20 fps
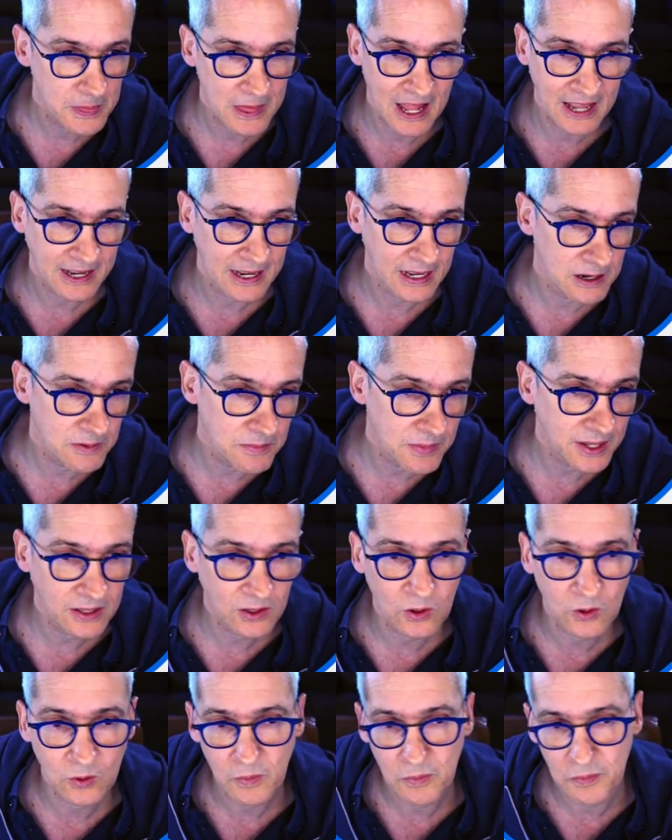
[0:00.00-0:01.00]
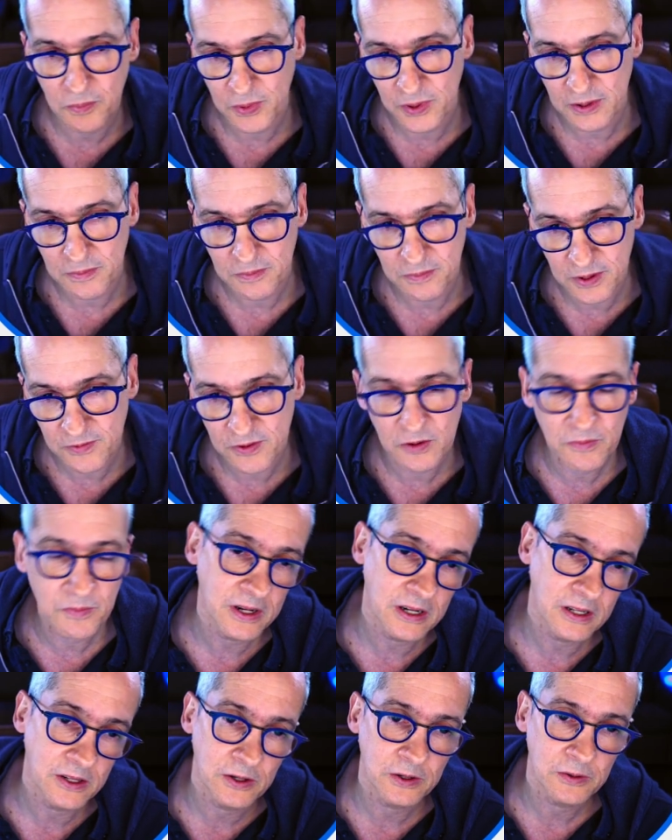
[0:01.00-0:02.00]
like Elementor, Beaver
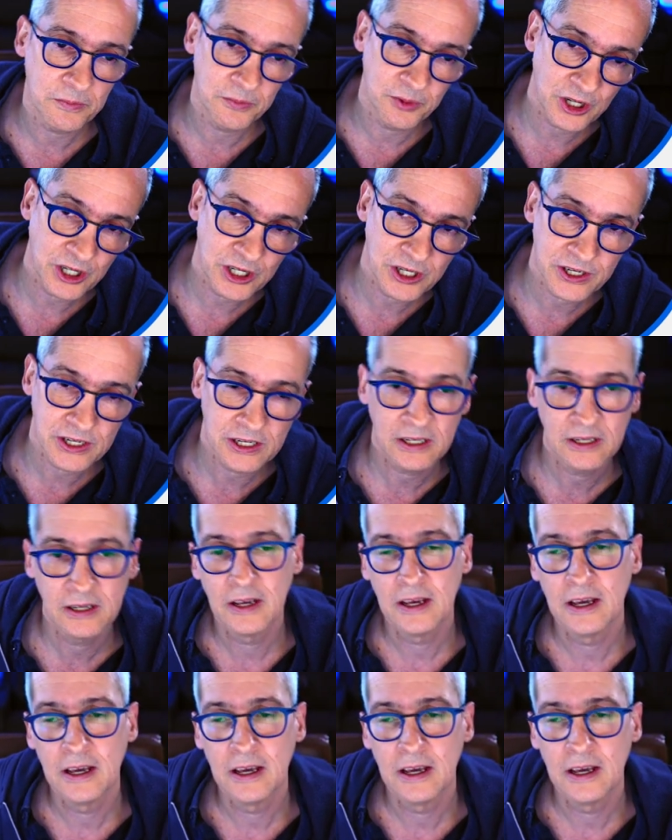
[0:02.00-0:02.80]
Builder, Breezy.